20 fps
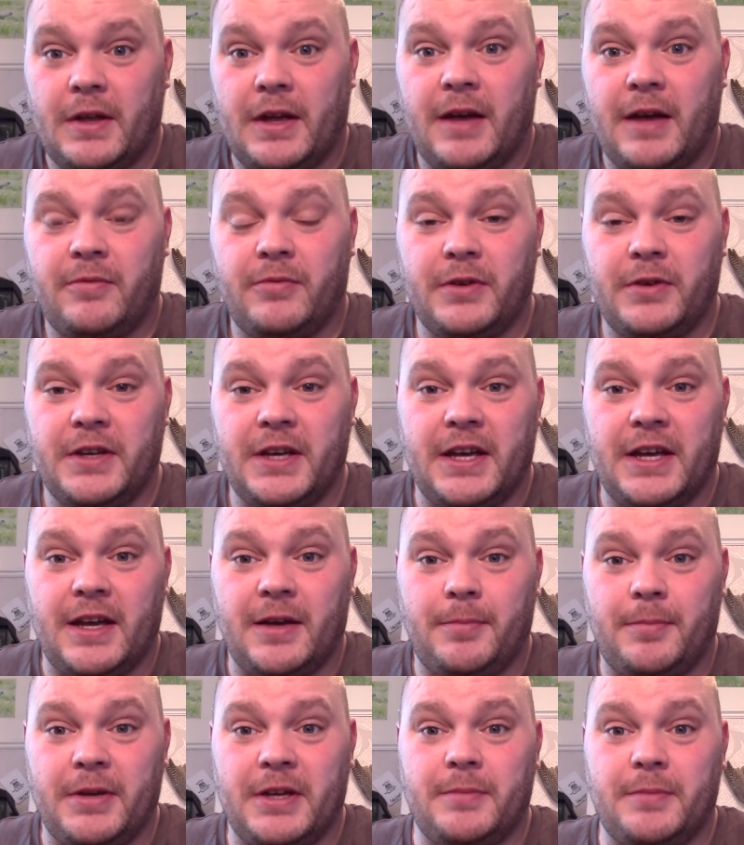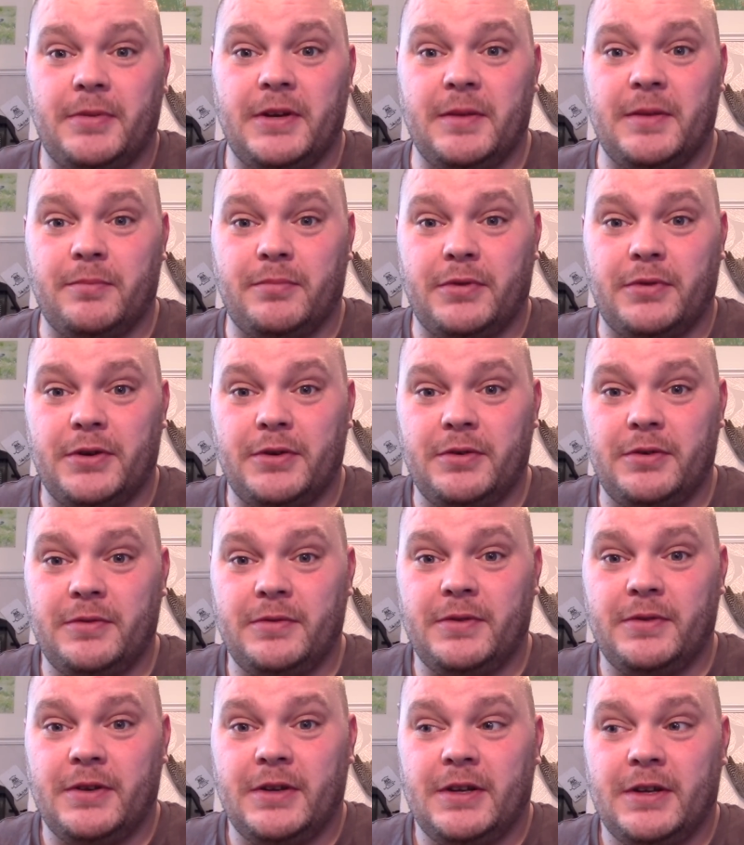Every year people
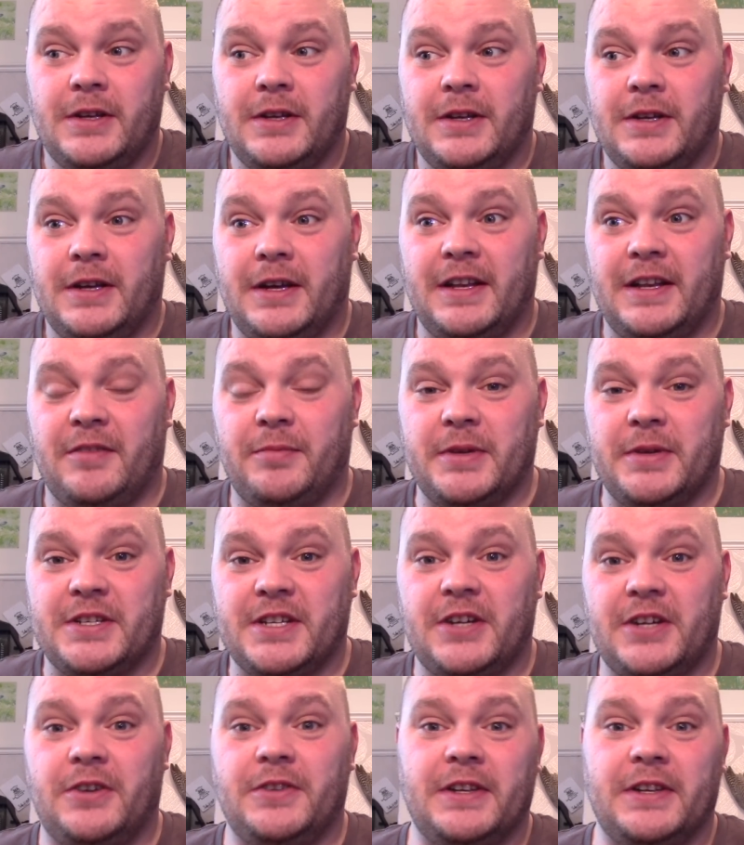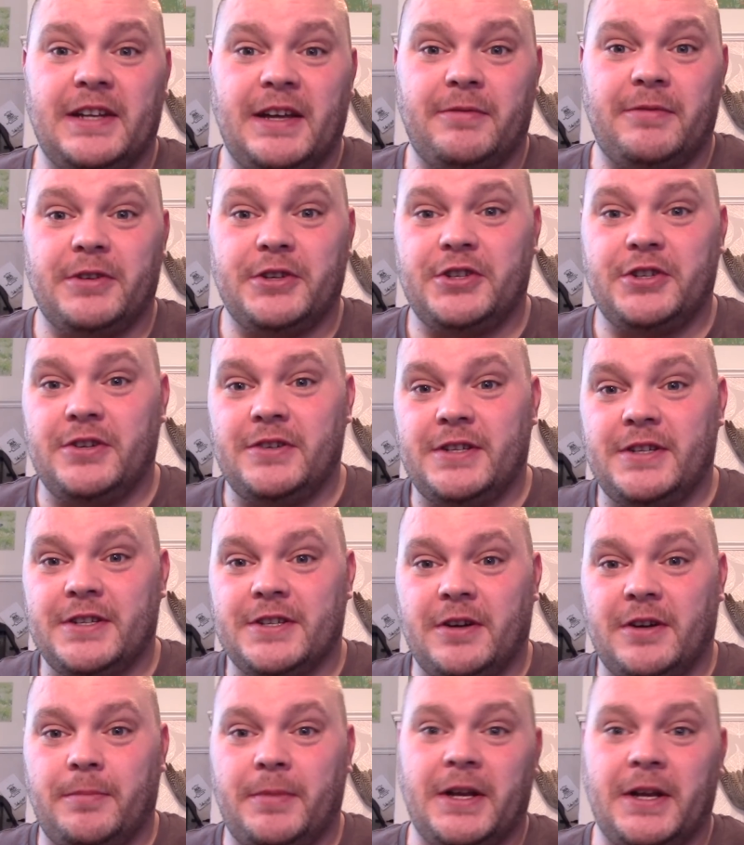improve, and I've been saying, oh, the level of shooting's
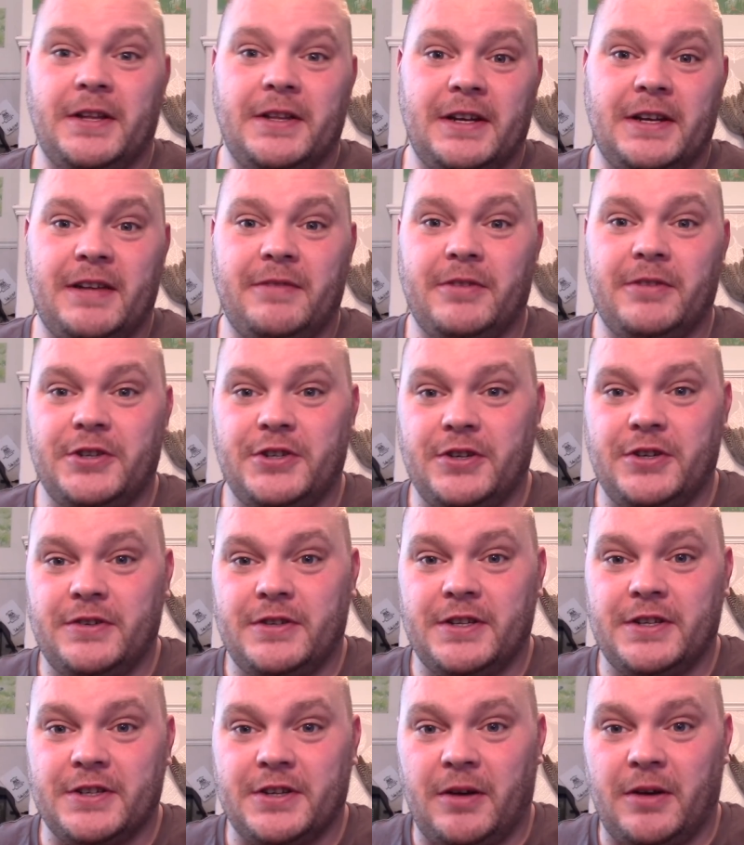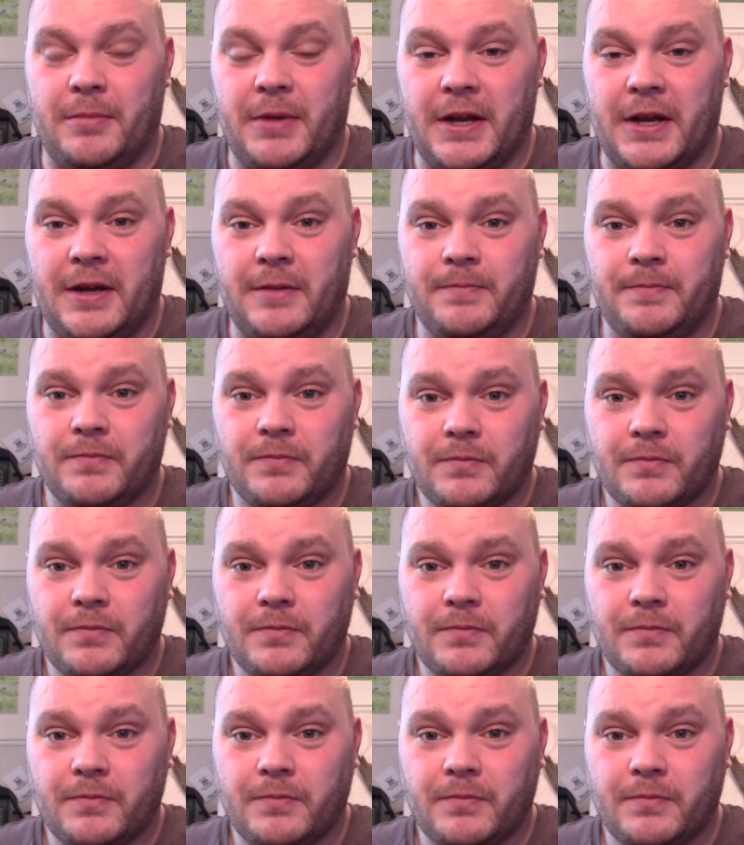got better, the level of shooting's got better.